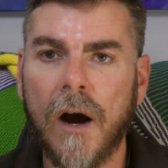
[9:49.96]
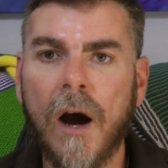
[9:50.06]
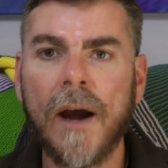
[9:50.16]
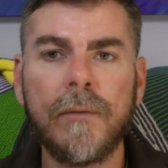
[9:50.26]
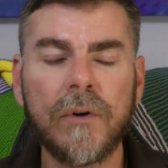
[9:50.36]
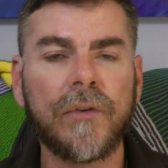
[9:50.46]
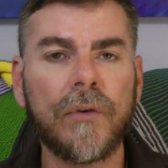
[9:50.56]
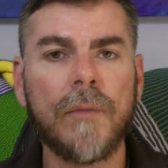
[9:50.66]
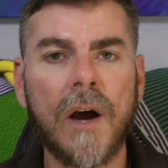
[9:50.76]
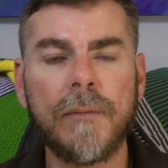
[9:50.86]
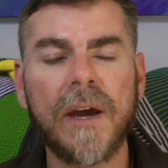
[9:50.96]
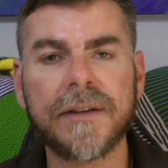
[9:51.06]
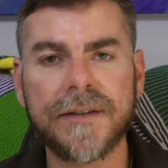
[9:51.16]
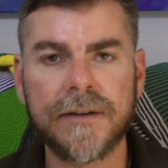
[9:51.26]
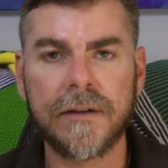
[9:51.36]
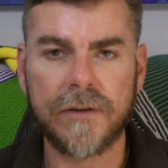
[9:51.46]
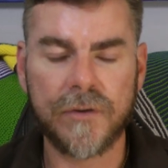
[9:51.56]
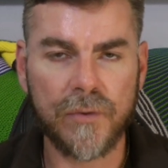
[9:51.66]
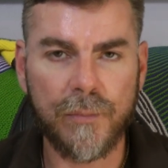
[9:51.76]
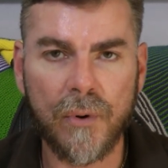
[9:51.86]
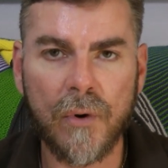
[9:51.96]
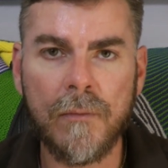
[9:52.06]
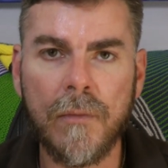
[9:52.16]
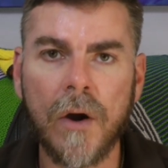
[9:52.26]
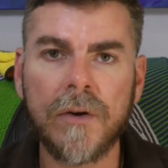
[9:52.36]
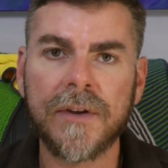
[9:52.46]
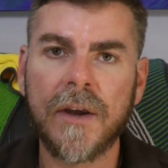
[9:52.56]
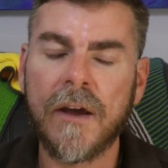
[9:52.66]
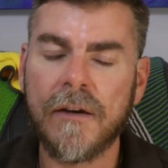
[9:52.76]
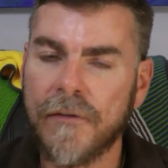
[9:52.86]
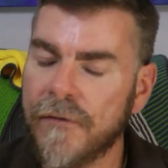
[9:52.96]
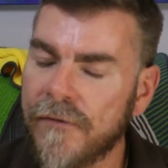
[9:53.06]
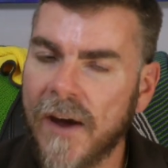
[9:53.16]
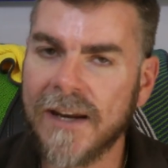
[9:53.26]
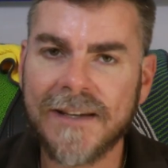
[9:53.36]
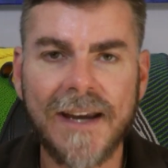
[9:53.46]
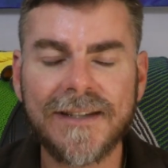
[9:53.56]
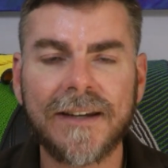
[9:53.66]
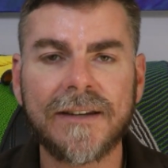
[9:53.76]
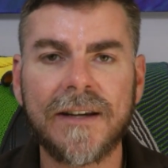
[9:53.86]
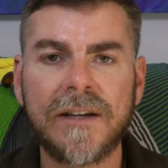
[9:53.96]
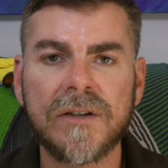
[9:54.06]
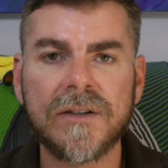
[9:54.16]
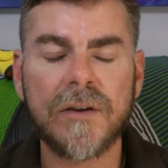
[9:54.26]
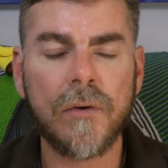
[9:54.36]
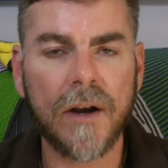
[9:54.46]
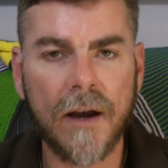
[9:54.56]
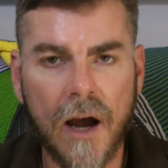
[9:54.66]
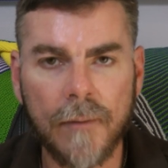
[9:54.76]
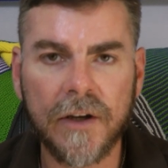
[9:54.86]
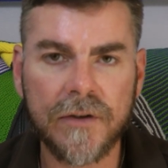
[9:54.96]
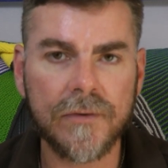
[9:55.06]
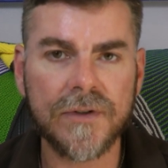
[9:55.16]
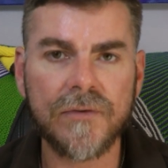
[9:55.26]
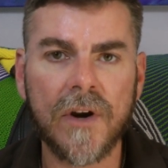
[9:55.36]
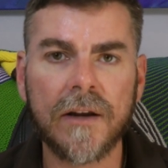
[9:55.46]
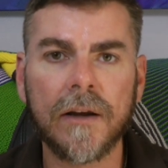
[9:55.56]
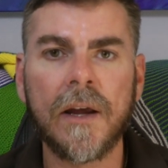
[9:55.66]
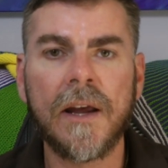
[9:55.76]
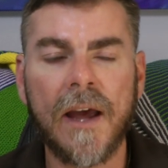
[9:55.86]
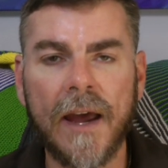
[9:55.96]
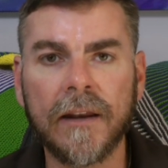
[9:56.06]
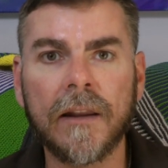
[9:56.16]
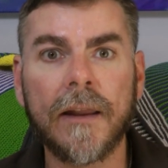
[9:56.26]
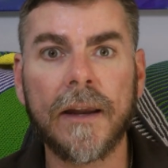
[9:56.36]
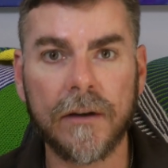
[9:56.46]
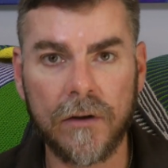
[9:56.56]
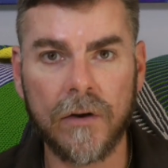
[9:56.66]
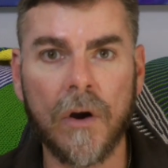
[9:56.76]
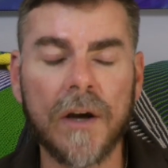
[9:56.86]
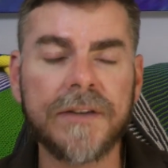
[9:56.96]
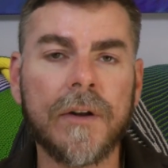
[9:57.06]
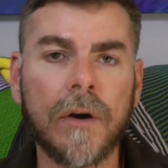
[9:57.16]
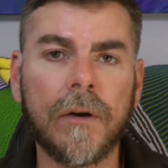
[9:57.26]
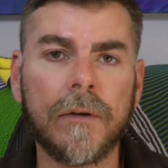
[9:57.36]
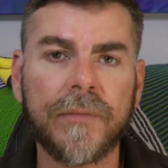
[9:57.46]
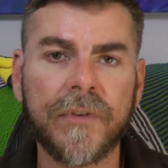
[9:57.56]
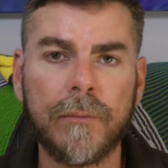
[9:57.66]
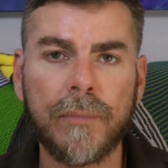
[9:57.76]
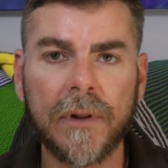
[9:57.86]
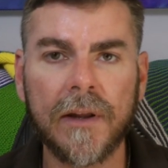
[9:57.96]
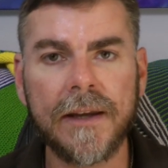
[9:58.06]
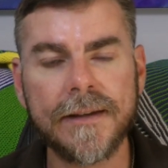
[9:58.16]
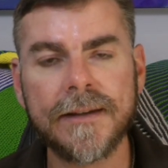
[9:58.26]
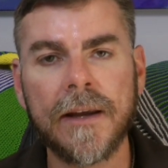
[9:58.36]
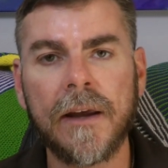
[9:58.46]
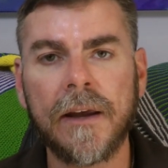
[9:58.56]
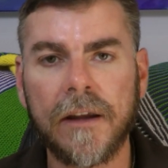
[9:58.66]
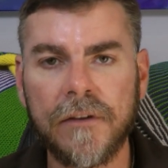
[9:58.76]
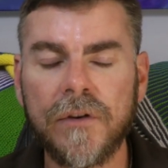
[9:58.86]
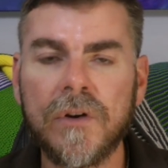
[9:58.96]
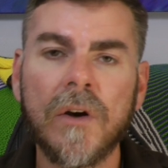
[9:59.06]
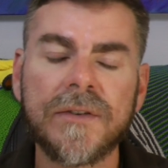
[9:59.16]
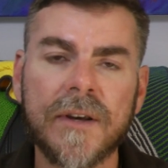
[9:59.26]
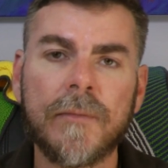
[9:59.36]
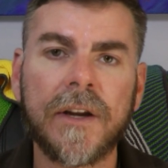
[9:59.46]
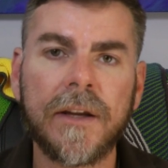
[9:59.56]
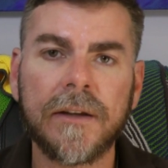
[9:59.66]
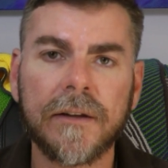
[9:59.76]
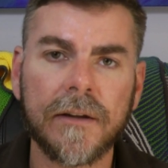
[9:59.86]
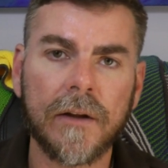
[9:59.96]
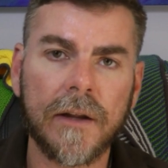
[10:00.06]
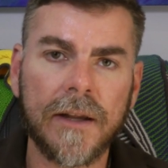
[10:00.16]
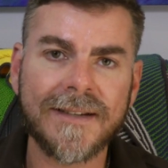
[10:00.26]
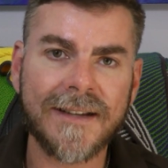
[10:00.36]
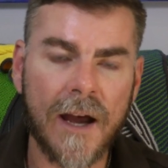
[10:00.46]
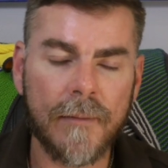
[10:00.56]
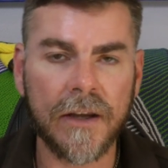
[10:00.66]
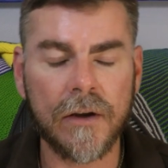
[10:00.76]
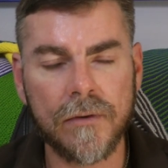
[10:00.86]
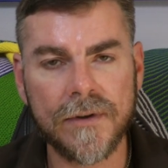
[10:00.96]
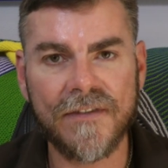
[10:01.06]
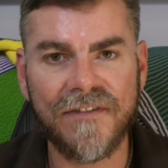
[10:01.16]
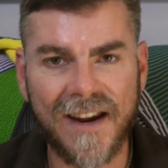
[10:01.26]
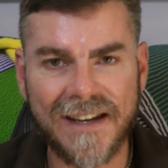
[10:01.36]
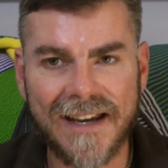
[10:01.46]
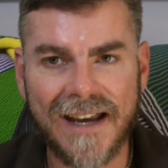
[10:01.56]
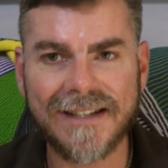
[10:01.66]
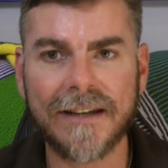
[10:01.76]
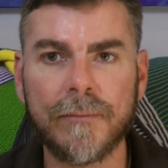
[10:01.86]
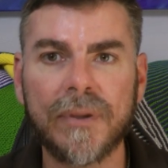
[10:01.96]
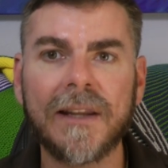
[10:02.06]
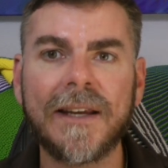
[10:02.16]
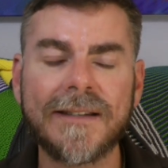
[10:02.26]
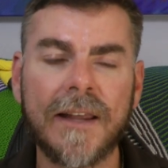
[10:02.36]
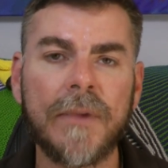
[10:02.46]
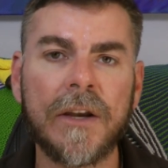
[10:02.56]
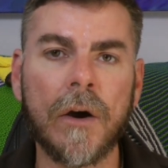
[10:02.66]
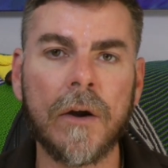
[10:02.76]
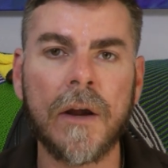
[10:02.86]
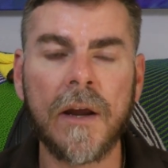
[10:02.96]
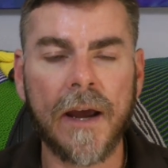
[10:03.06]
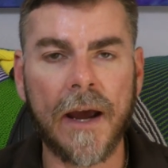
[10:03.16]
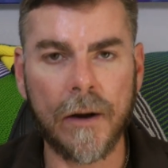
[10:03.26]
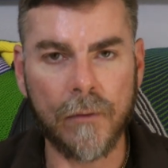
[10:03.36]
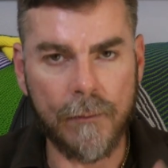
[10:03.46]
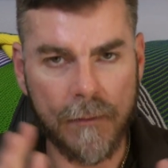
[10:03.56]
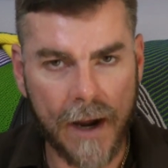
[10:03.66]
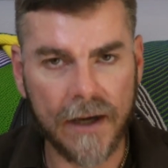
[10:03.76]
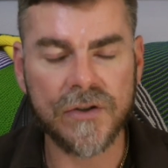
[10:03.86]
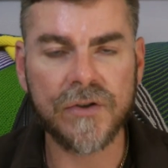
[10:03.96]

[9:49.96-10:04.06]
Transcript: I will do my best to promote fantastic teachers who are coming to Australia and let you guys know. So please, if you know somebody is coming who is fantastic, please let me know and I will make